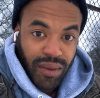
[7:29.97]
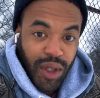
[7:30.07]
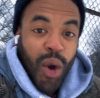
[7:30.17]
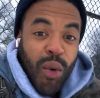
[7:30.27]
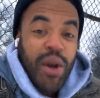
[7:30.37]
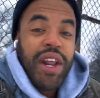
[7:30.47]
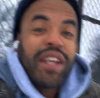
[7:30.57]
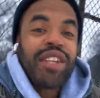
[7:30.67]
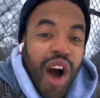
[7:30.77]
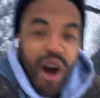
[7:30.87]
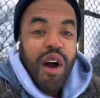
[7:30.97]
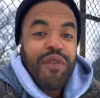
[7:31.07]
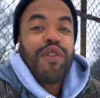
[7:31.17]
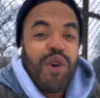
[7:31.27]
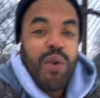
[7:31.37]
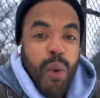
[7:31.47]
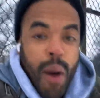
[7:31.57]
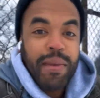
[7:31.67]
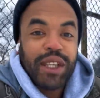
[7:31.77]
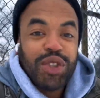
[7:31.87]
when it is hard for a
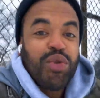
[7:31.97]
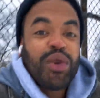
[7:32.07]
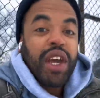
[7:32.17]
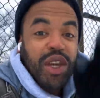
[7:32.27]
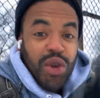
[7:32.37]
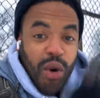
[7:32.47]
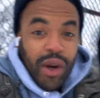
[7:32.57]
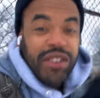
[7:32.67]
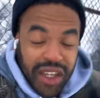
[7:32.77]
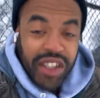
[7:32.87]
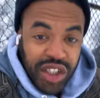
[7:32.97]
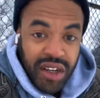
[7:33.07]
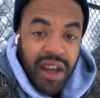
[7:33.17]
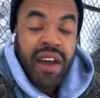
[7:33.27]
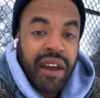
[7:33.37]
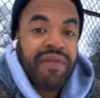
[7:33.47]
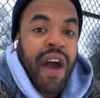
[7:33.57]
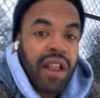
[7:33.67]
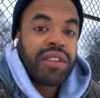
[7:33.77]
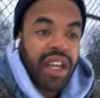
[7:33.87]
woman to get your attention and
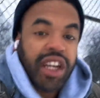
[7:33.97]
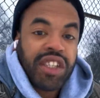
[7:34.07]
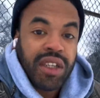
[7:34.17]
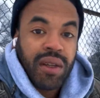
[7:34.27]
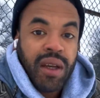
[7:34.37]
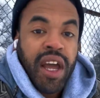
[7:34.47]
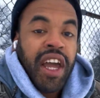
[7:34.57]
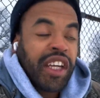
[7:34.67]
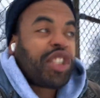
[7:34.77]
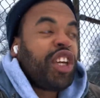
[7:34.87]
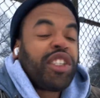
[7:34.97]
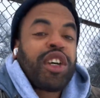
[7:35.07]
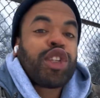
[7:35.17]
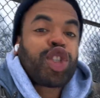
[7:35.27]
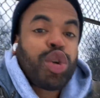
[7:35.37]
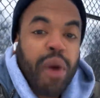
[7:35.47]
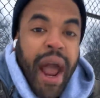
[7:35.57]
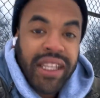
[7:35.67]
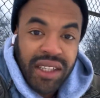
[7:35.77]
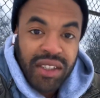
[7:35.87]
validation, and she's
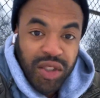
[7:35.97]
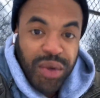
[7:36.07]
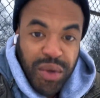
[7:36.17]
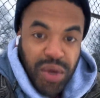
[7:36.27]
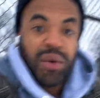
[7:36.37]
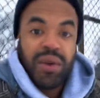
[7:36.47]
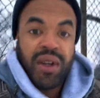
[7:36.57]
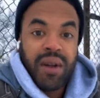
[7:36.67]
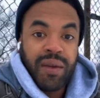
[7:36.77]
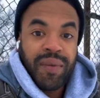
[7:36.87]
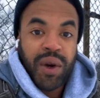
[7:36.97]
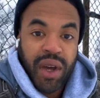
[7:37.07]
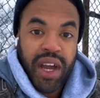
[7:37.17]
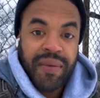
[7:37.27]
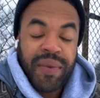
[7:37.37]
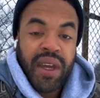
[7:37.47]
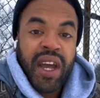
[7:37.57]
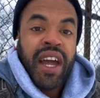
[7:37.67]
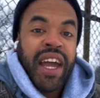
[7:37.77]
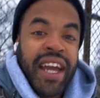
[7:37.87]
attracted to you, okay?
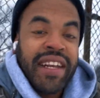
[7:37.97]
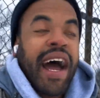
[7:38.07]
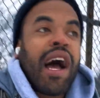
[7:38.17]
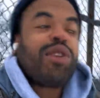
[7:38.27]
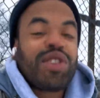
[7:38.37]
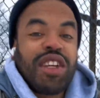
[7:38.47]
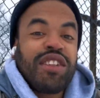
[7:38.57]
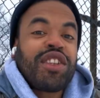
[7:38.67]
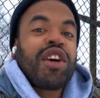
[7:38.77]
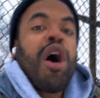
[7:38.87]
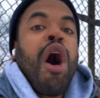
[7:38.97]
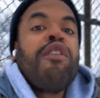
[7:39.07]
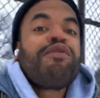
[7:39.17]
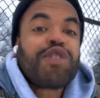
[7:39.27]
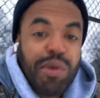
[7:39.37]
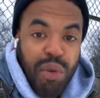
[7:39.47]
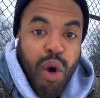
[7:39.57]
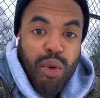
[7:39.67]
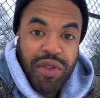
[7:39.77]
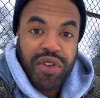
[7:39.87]
And now she's comfortable
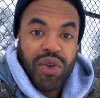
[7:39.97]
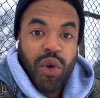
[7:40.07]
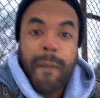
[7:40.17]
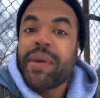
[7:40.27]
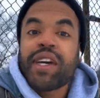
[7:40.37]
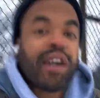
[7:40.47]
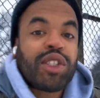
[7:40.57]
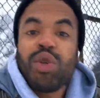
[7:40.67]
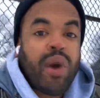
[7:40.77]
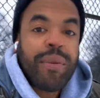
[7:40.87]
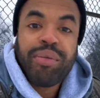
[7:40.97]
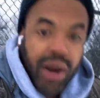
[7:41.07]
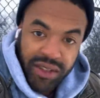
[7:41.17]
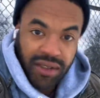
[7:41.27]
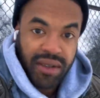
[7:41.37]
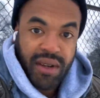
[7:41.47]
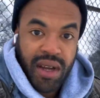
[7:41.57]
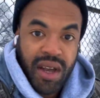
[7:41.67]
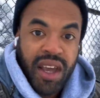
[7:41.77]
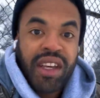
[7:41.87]
with you because you ain't pressed her.
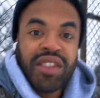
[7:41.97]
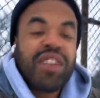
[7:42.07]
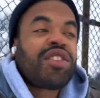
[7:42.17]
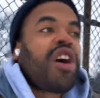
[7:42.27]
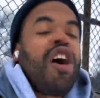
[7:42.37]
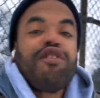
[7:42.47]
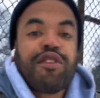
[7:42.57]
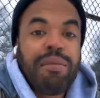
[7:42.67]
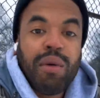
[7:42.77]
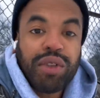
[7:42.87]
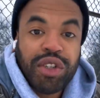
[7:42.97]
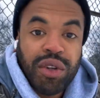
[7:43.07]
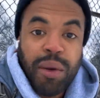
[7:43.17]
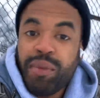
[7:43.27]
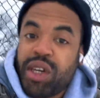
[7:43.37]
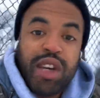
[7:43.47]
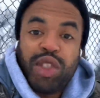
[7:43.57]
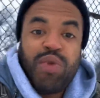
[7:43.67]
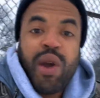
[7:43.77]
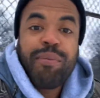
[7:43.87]
She's comfortable with you because
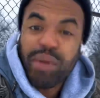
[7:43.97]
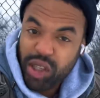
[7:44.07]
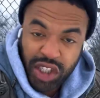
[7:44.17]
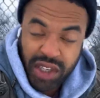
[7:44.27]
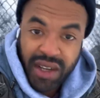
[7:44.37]
you ain't pushy.